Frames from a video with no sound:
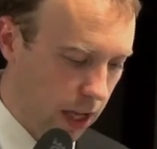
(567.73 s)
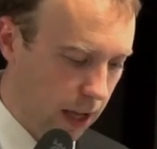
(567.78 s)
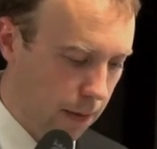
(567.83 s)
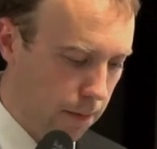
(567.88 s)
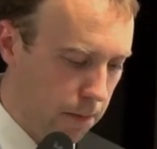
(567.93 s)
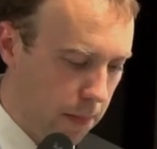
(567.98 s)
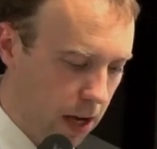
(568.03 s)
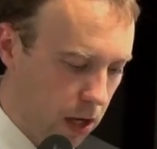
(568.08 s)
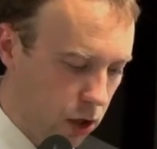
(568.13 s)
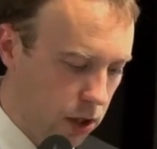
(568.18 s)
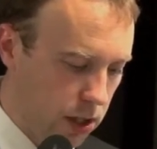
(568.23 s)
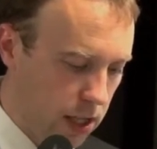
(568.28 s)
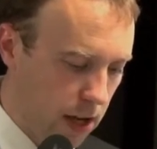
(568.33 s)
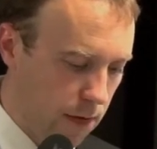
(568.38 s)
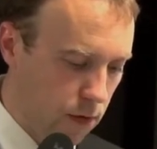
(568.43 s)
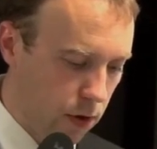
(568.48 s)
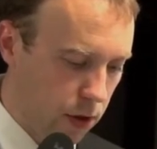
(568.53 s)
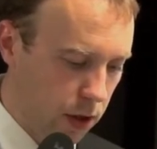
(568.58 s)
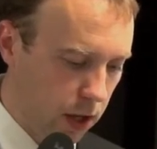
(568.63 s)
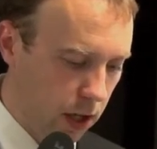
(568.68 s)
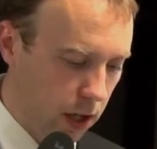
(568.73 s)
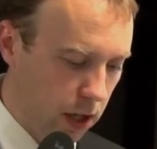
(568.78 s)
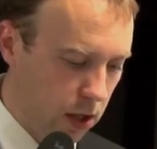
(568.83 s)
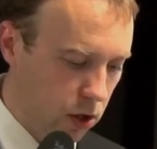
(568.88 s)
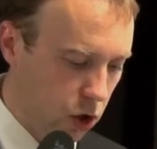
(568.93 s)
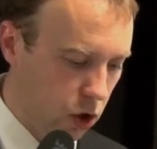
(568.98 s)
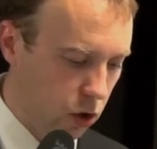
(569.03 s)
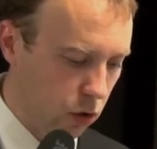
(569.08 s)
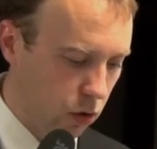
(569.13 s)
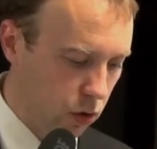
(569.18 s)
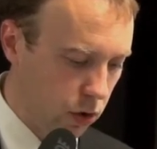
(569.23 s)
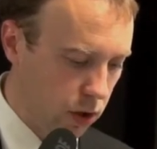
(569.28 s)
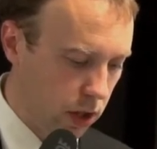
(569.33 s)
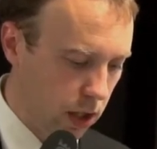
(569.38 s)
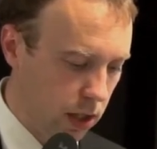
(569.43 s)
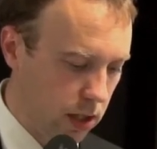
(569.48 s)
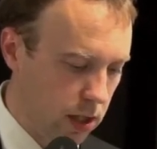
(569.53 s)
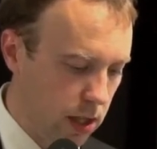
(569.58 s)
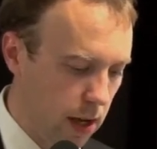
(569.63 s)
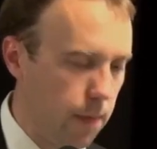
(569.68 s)
It measures everything, in short,
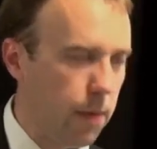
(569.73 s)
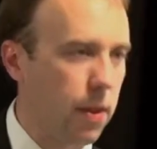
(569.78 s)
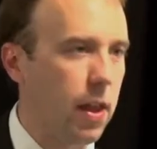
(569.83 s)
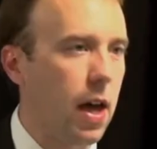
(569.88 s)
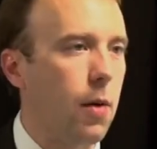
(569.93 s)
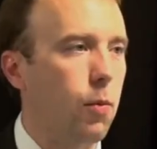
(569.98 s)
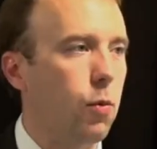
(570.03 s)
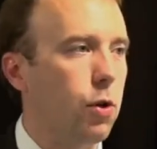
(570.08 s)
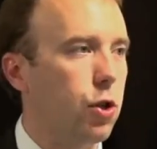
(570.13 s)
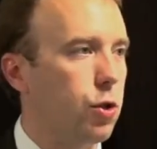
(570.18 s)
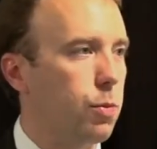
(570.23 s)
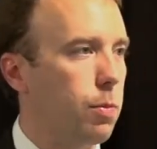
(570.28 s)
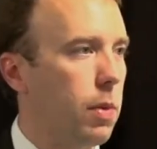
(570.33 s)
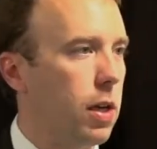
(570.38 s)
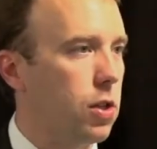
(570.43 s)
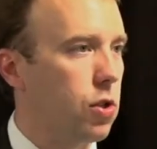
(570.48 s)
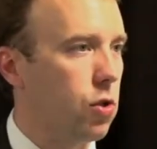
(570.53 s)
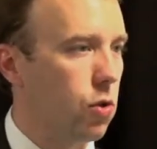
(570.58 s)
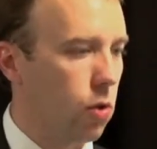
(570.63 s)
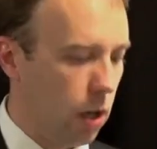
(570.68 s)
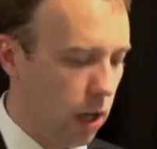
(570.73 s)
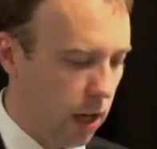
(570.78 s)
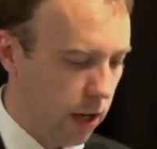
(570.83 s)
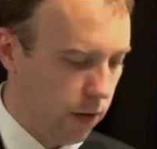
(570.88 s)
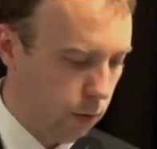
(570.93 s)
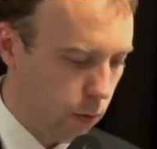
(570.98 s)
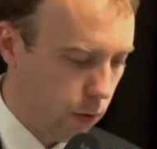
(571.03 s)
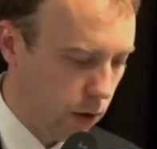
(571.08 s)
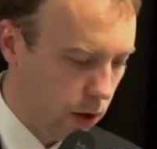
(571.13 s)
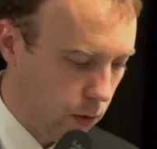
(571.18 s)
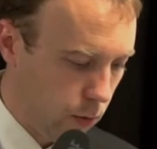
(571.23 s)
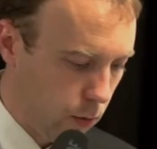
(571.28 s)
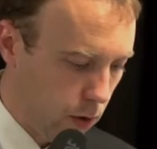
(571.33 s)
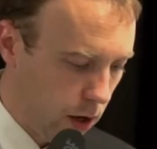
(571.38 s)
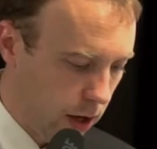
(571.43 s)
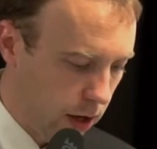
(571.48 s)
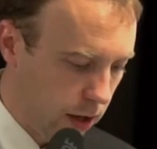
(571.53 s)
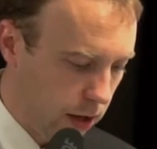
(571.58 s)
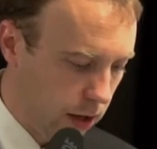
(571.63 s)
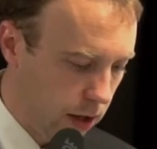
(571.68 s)
except that which makes your life
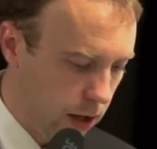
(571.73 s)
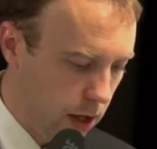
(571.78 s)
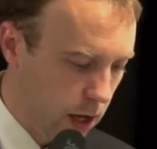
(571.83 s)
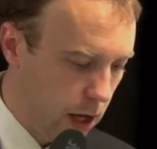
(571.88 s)
worthwhile.